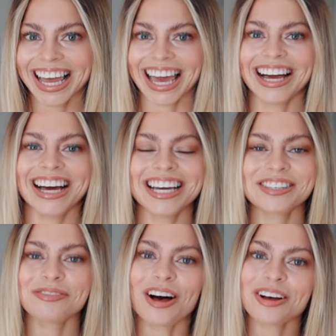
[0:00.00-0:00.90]
Hey guys,
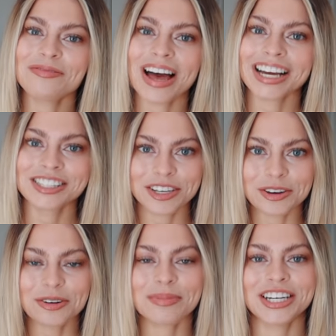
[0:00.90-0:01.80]
welcome back
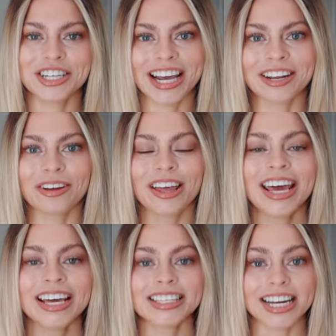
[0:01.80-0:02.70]
to my channel.
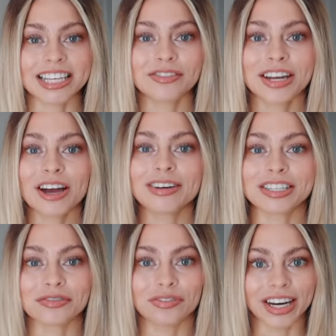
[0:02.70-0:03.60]
Today's video
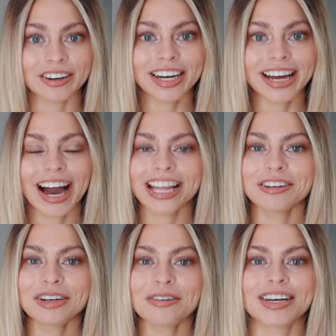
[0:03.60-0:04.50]
is very highly
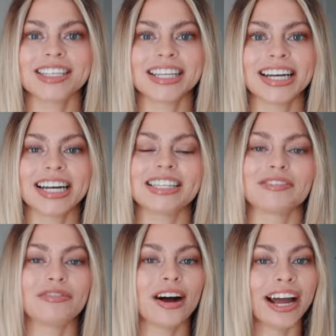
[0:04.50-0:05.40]
requested. It's
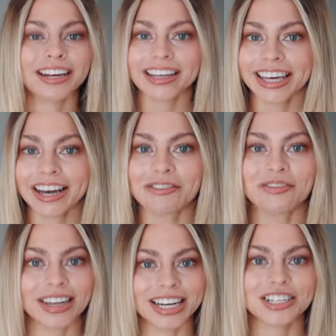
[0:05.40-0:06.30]
finally a
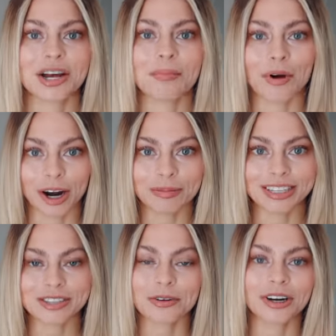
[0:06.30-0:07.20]
finished
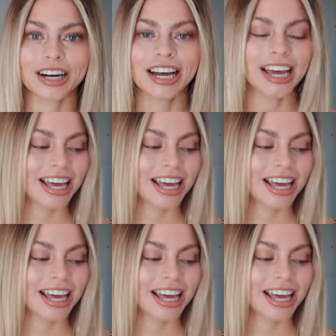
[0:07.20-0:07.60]
apartment tour.